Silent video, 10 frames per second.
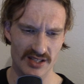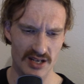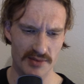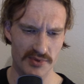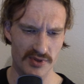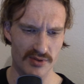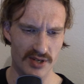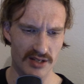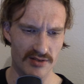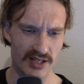
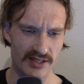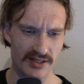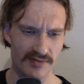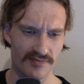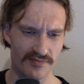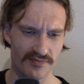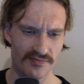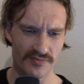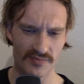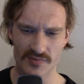Absolutely crazy.
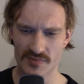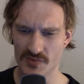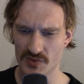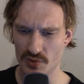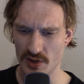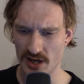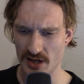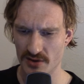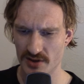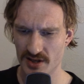Wow.
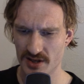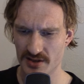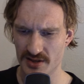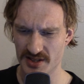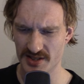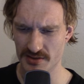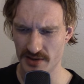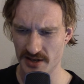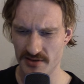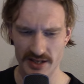But this is a
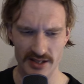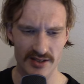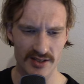rendering,